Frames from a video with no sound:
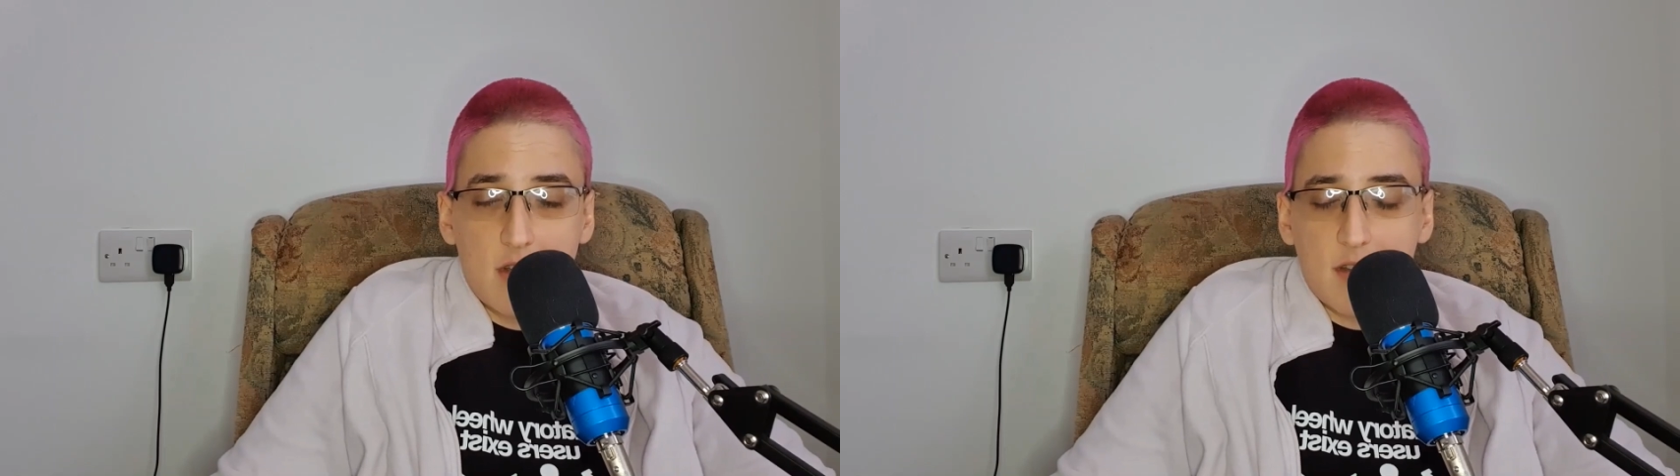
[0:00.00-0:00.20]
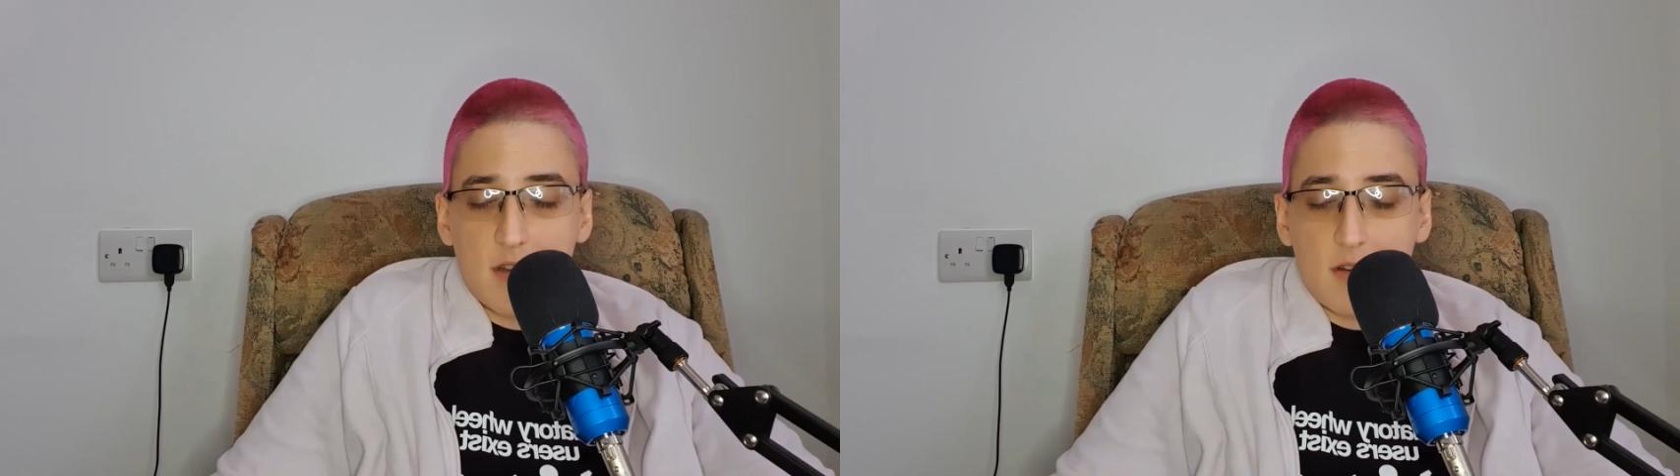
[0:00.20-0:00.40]

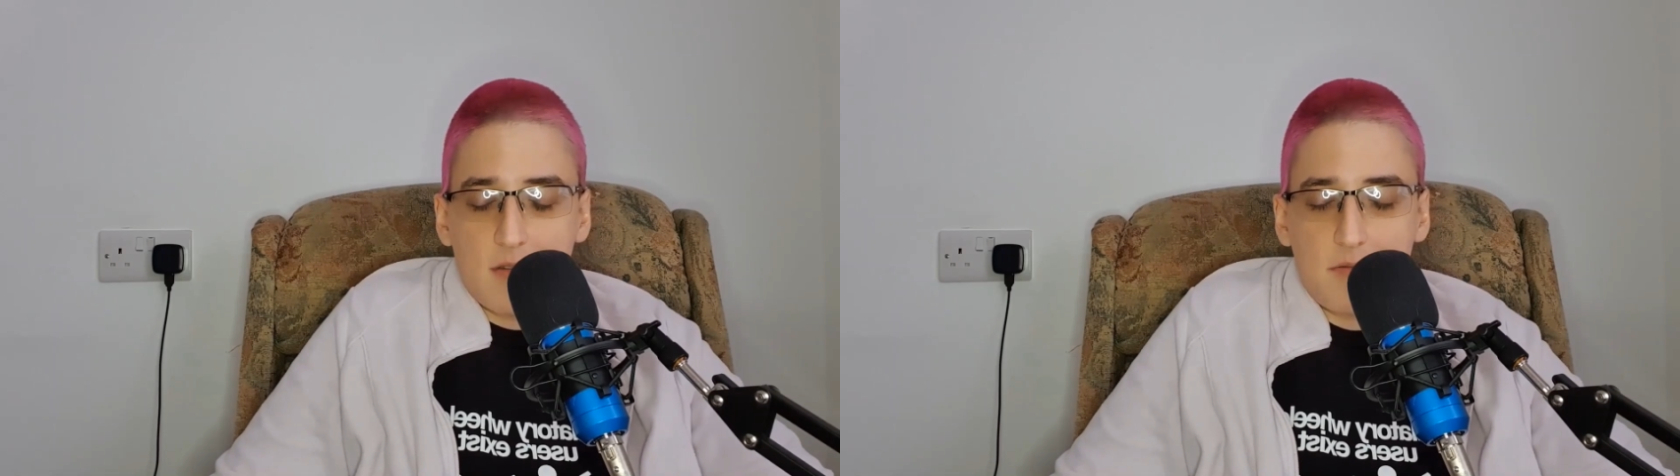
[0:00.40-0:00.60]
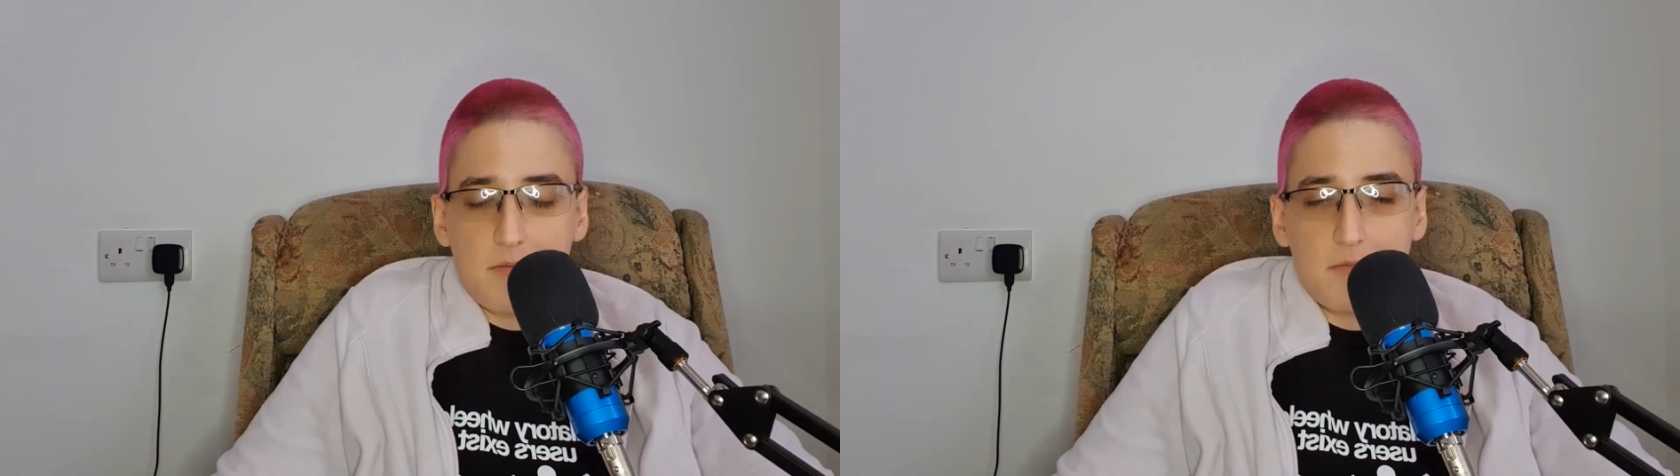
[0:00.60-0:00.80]

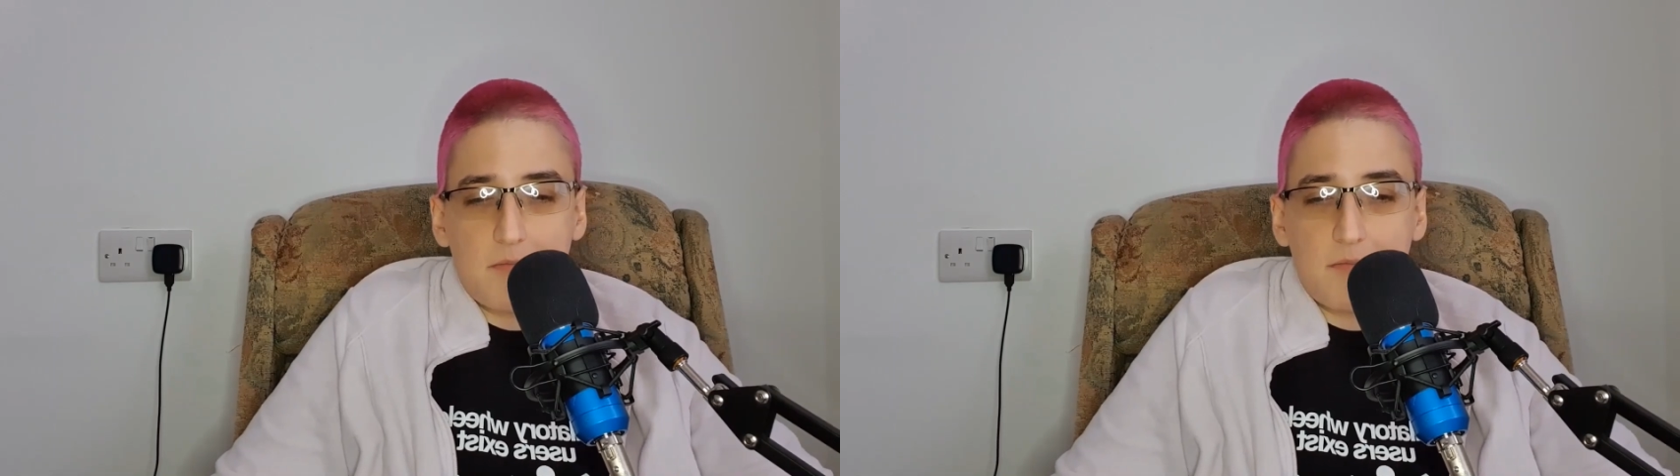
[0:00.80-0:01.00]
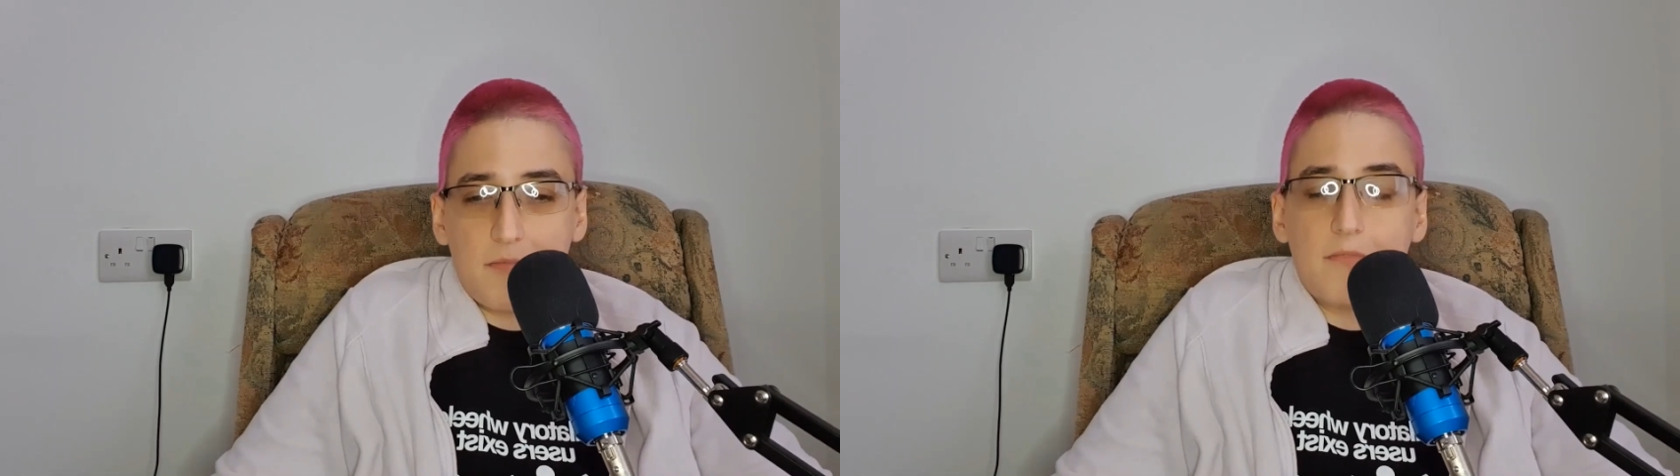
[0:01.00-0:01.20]

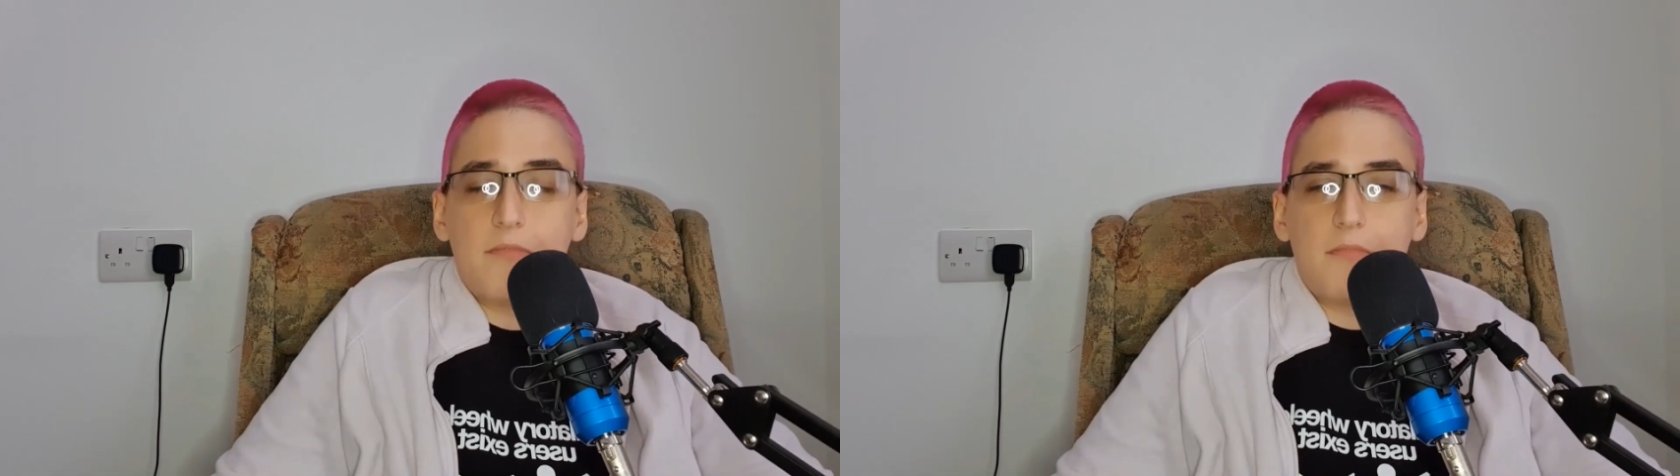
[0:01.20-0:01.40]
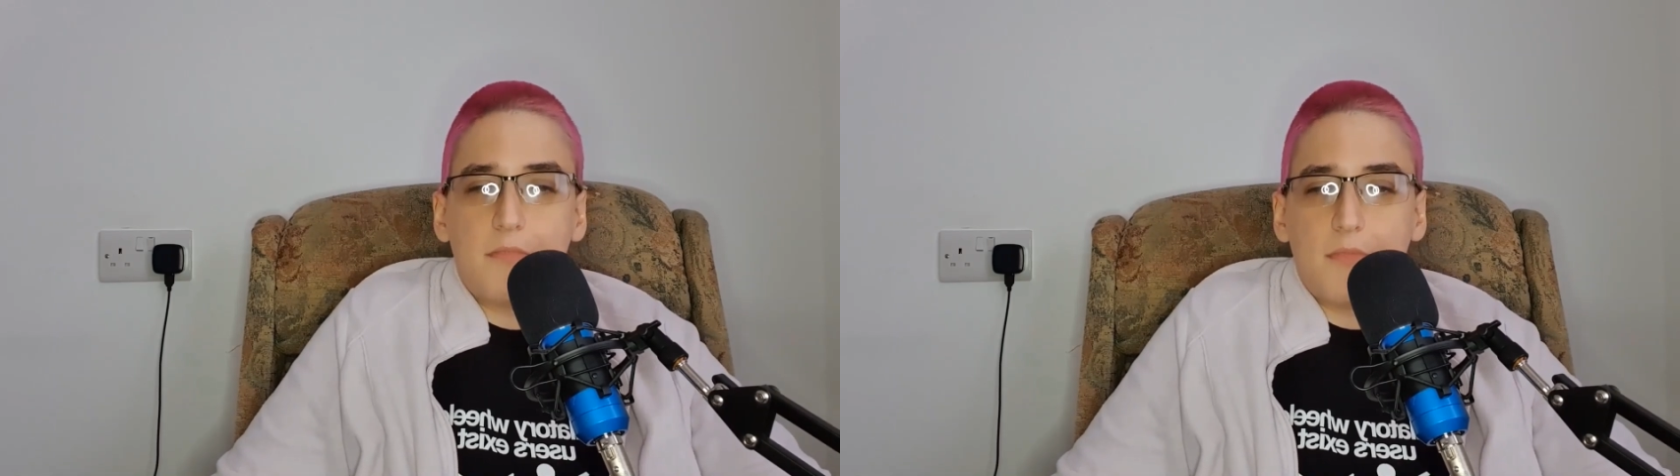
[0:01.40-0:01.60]

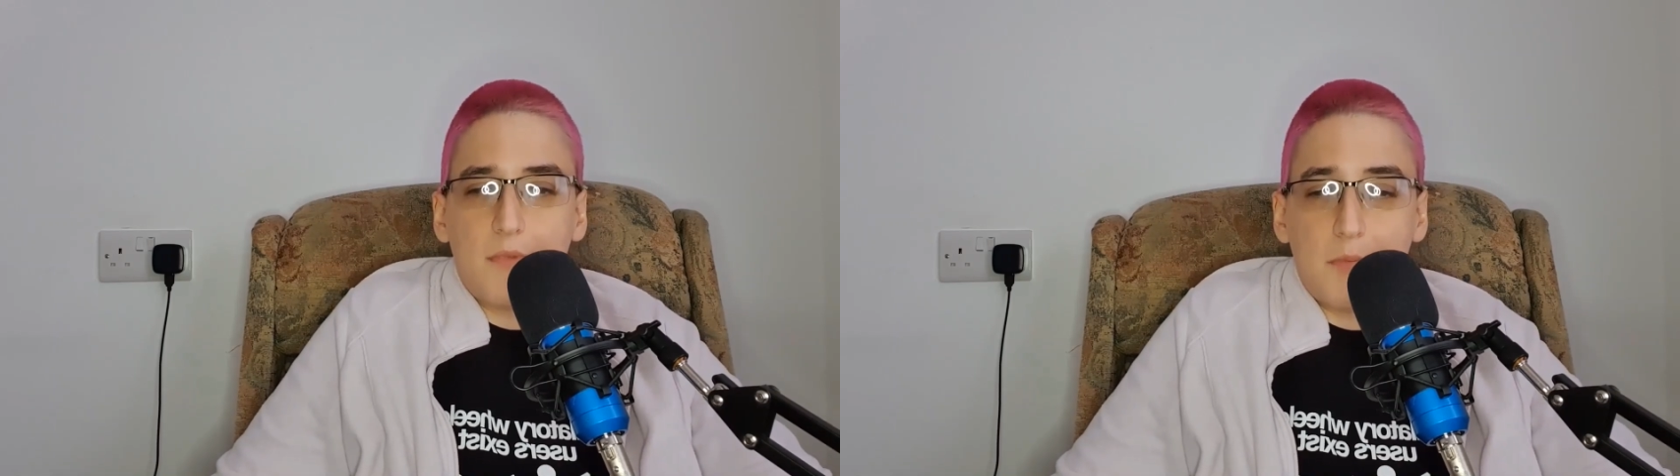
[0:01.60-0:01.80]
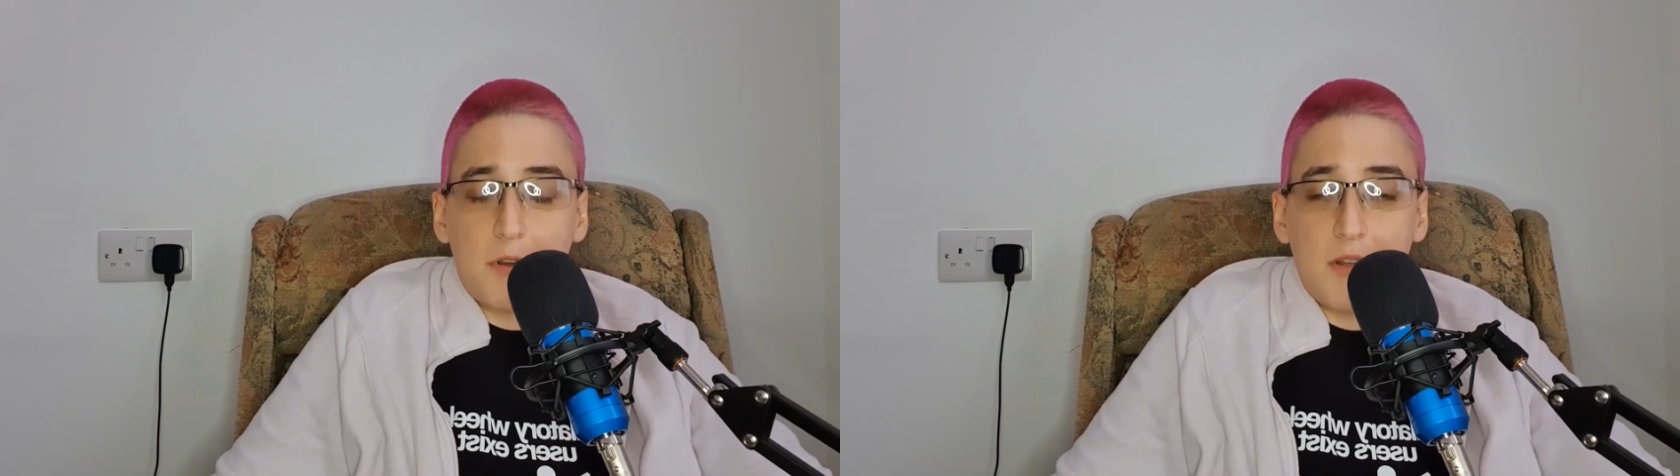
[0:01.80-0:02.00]
But